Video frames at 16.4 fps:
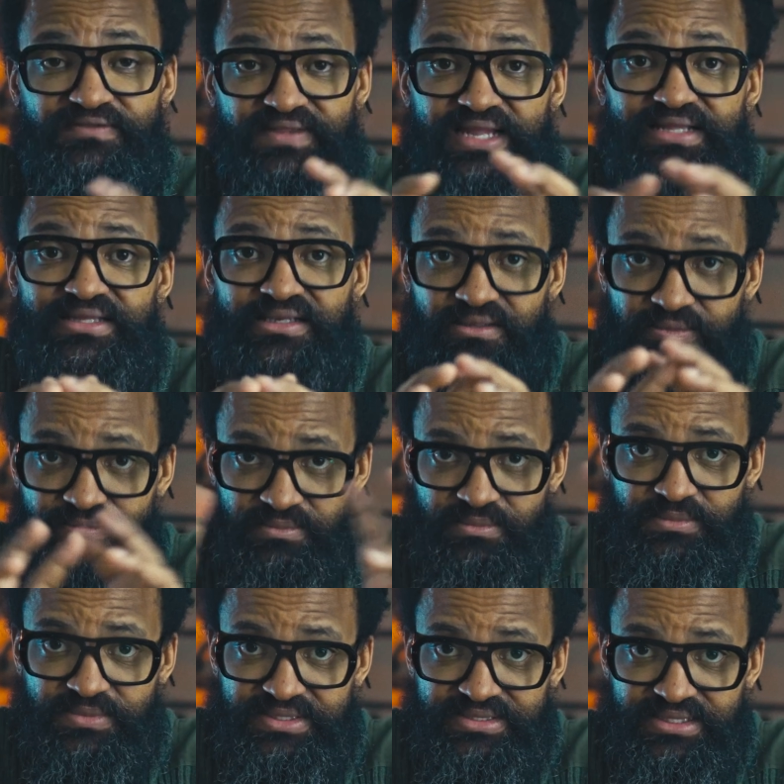of that
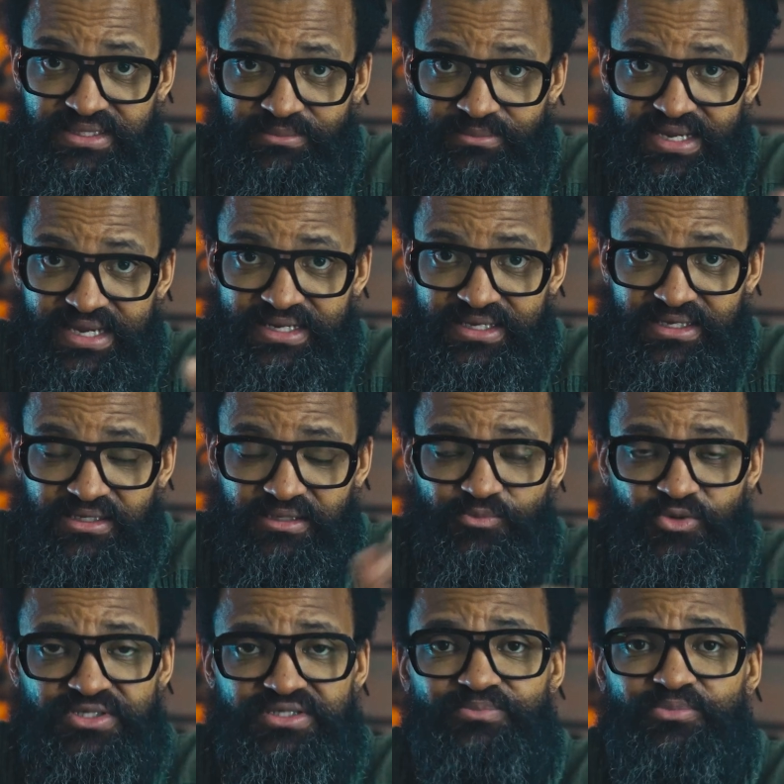cinematic
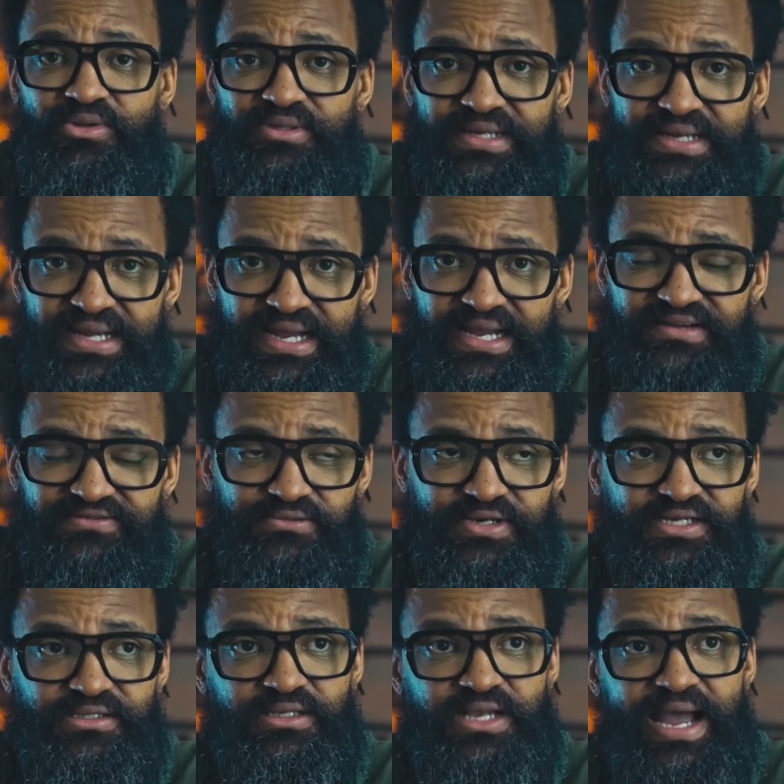principle that I have,
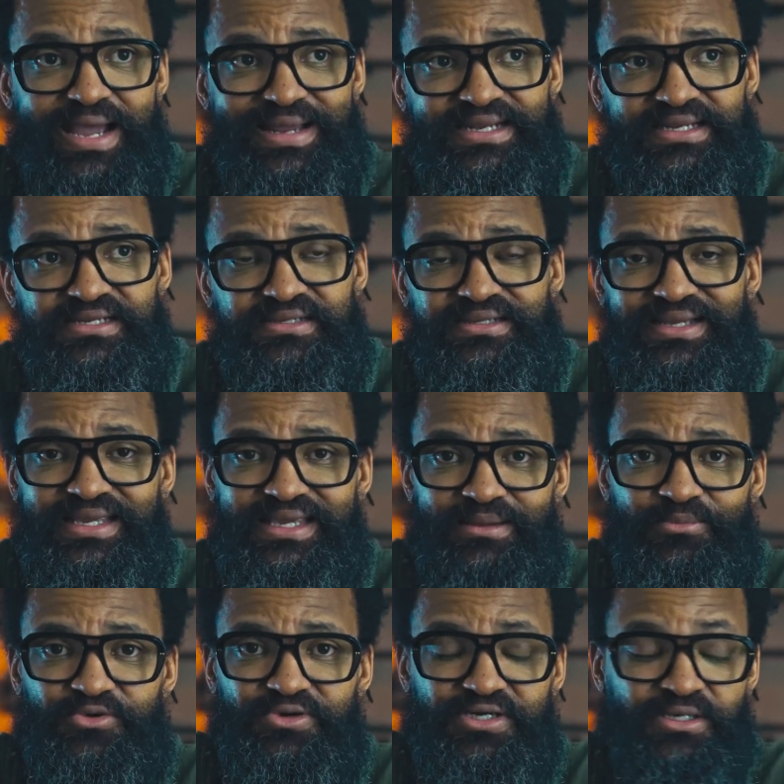right? I needed a
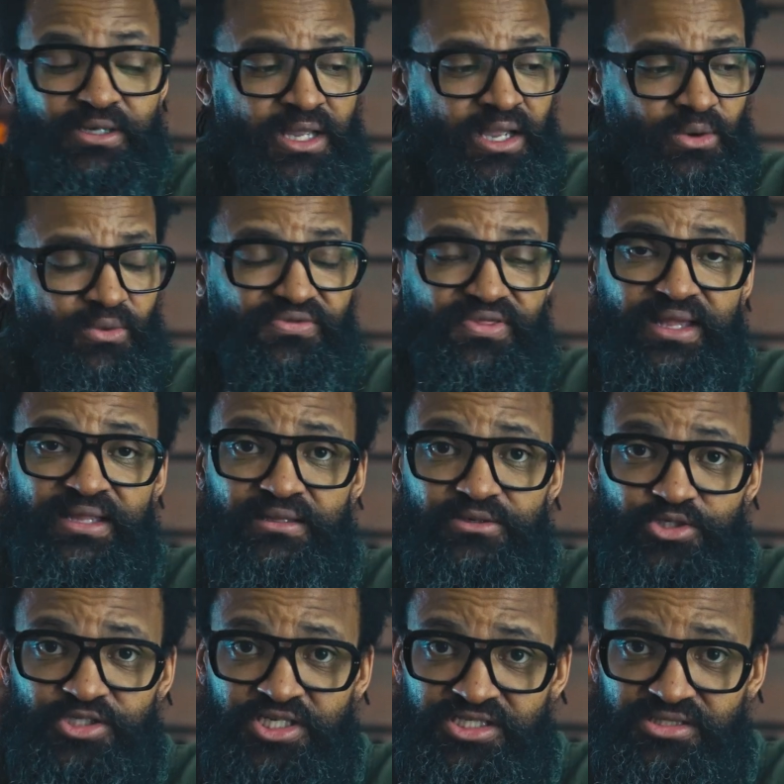camera with
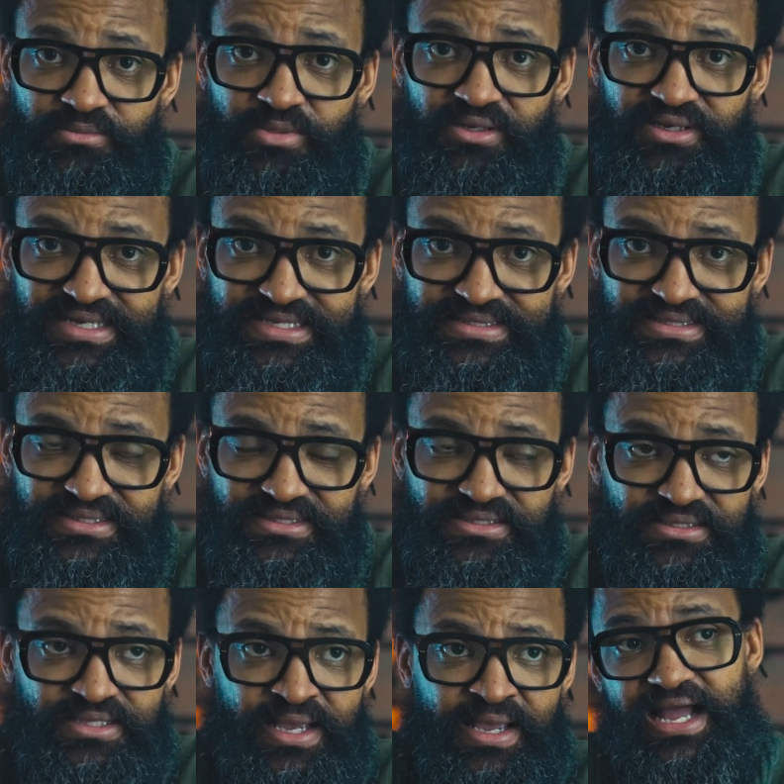interchangeable
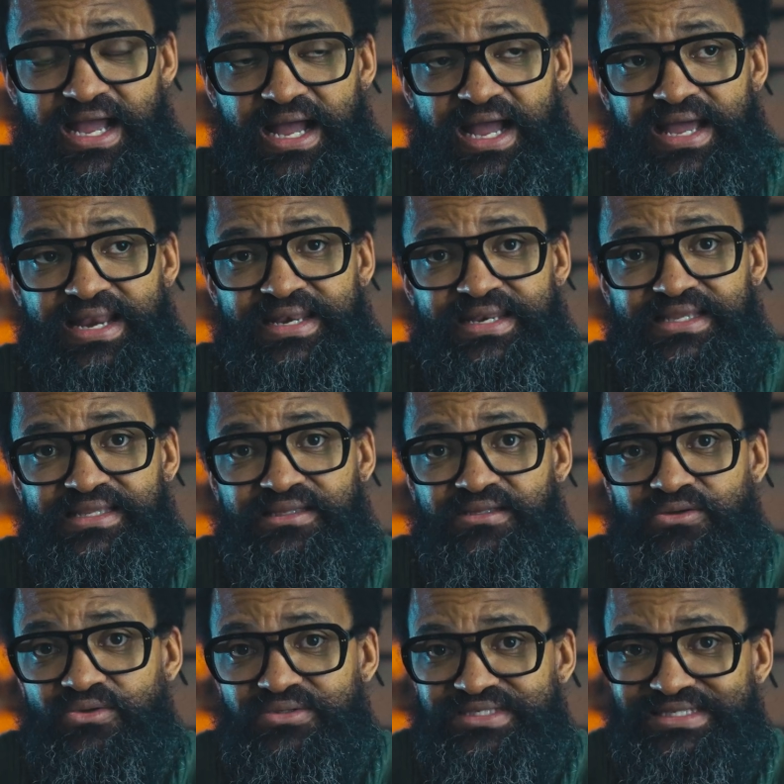lenses. I
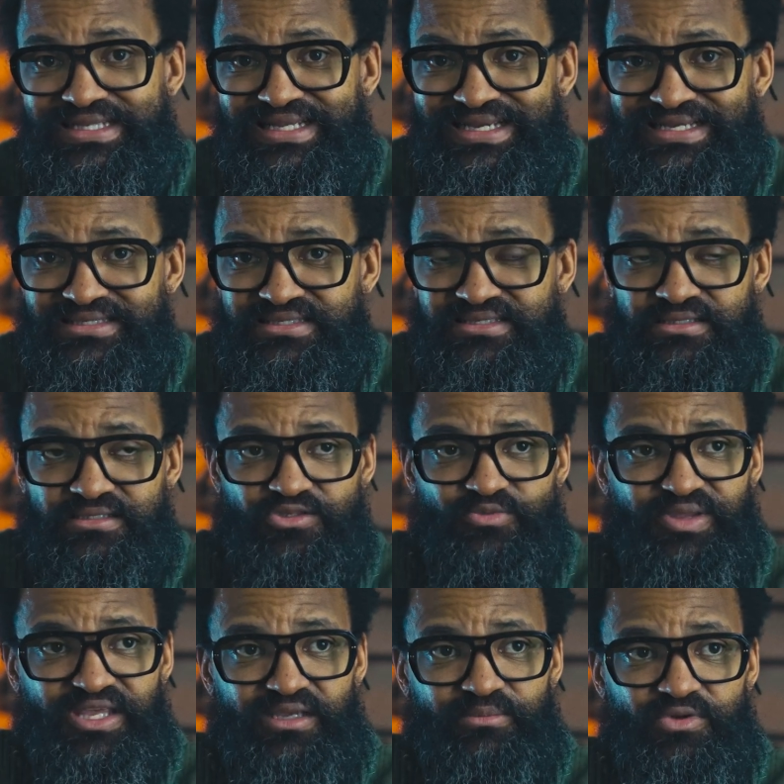need those lenses to
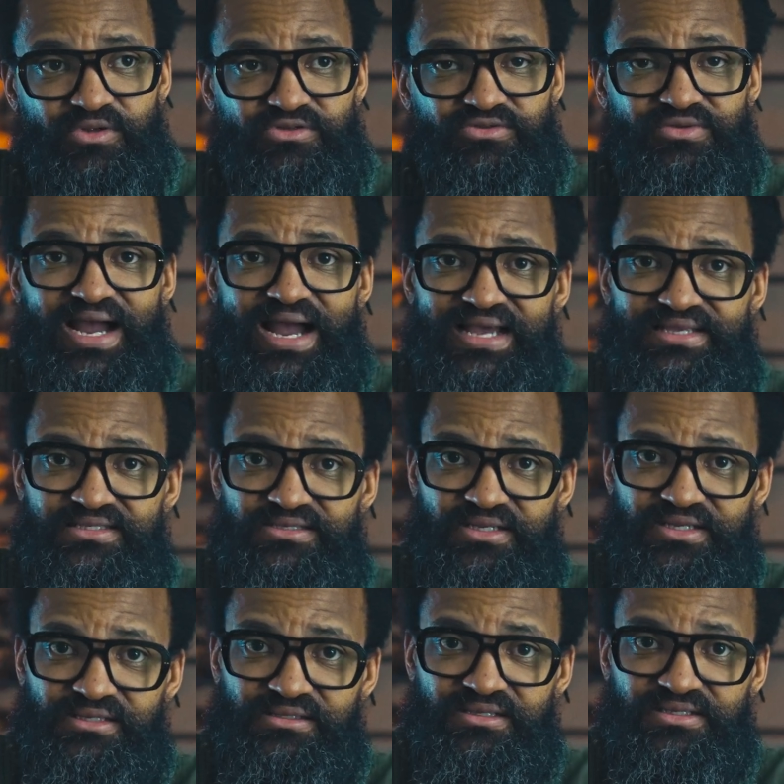be able to
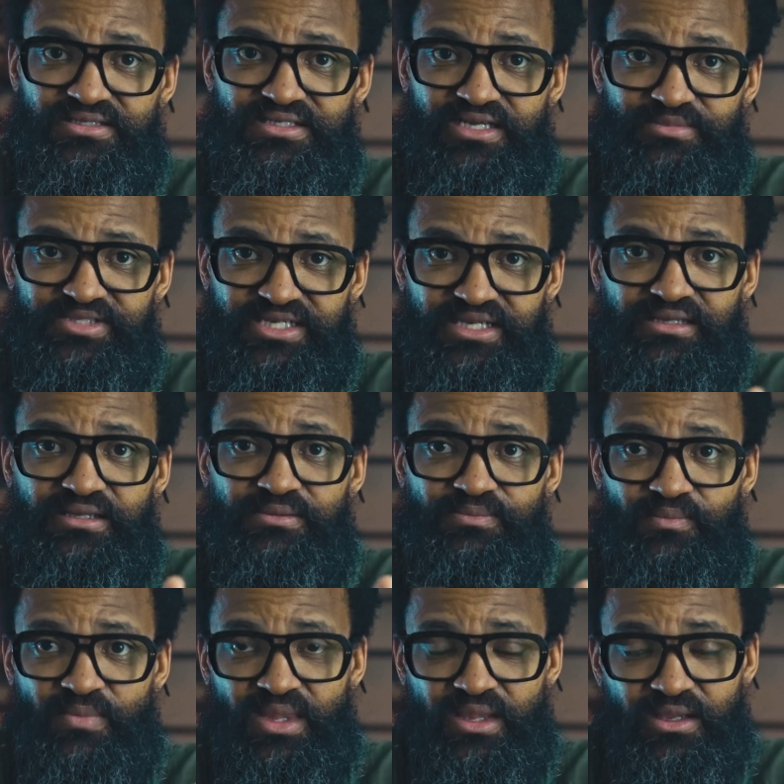isolate the subject
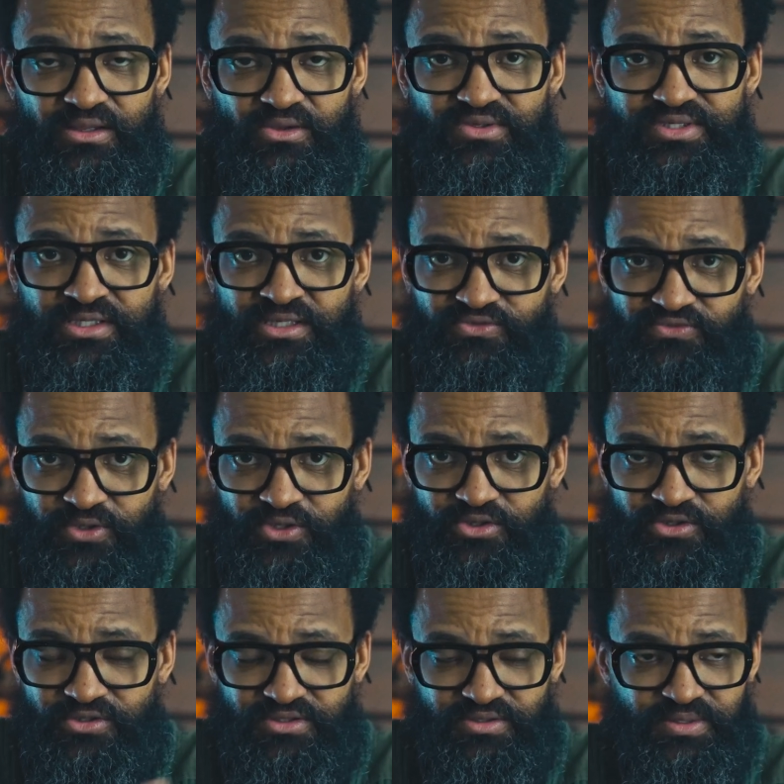using the
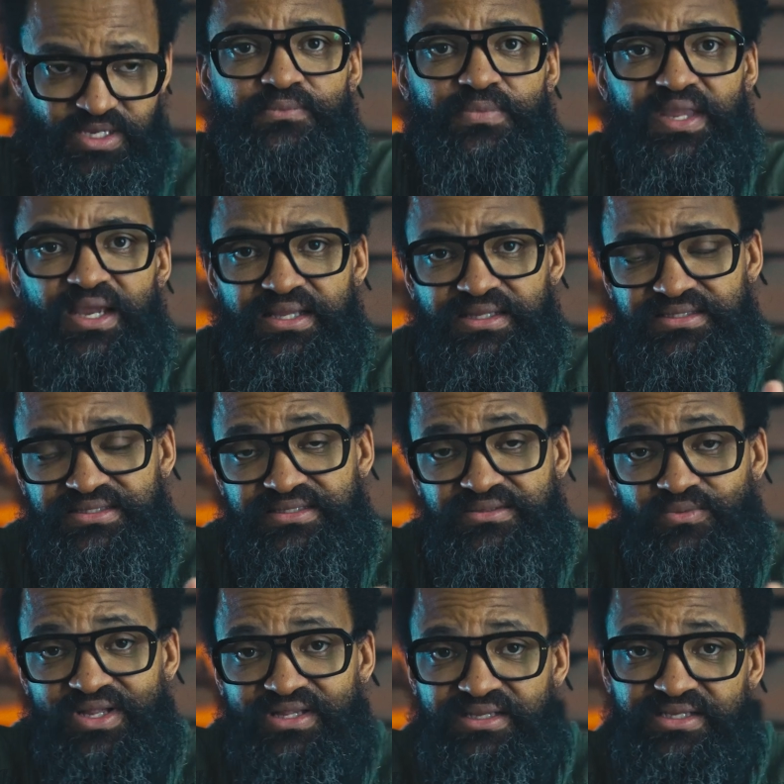focus. And this
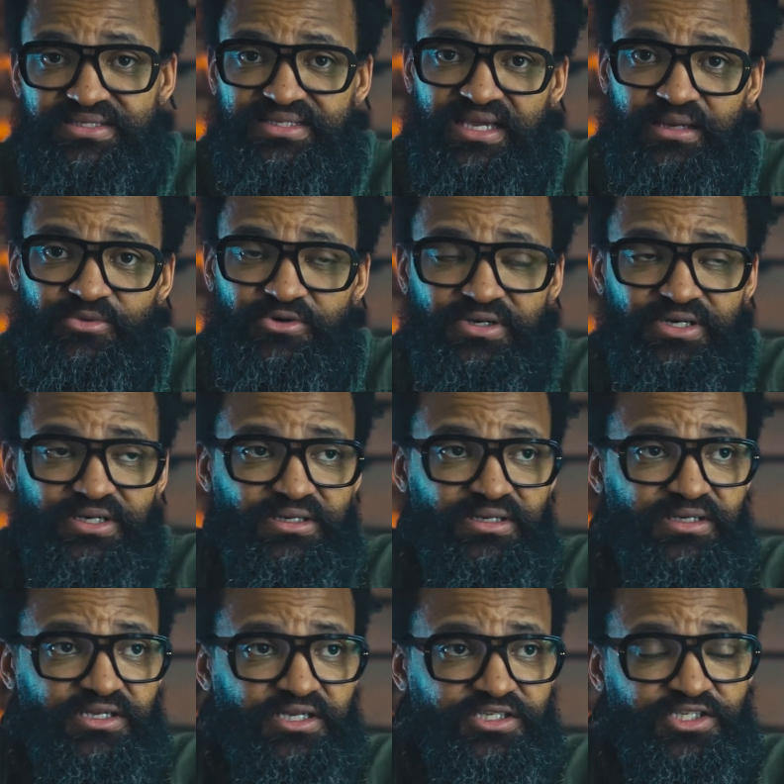is what this camera,
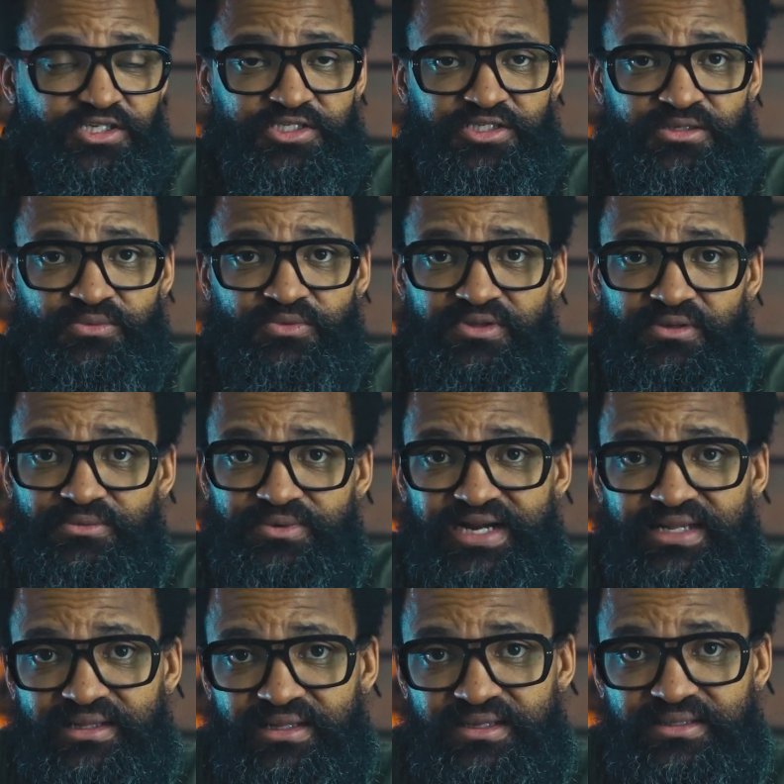in conjunction with the
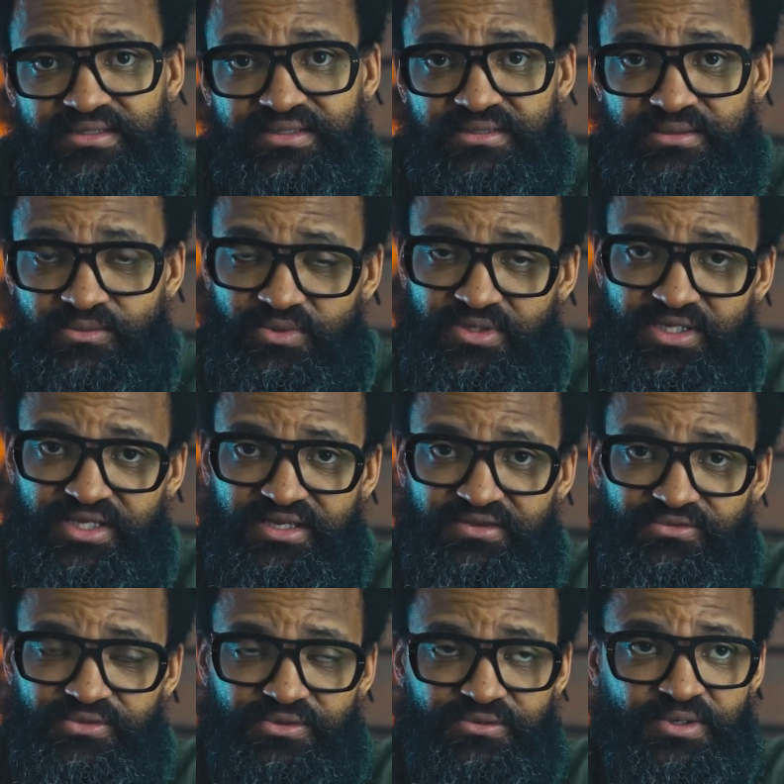right lens, will
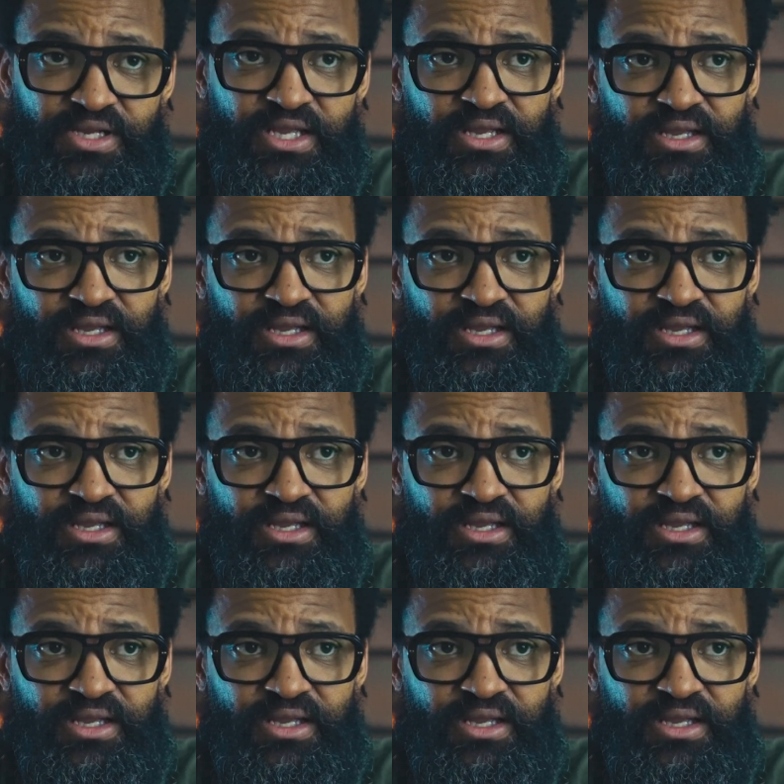give you.